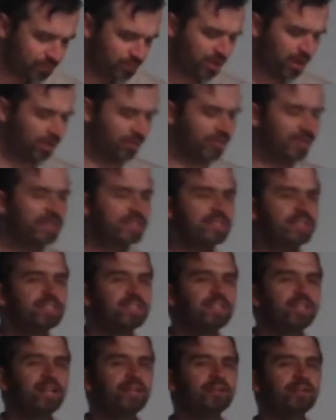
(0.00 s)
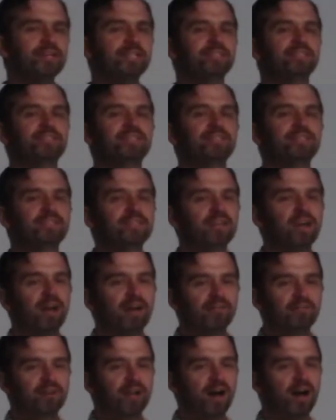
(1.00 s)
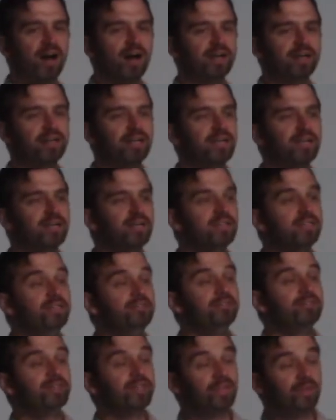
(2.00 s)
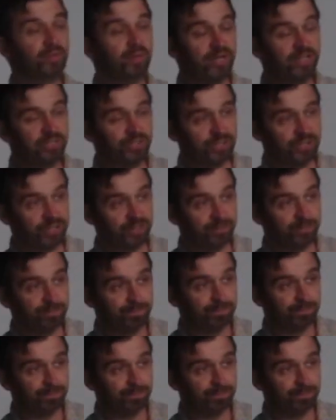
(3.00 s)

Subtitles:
So this is another instance of God using a question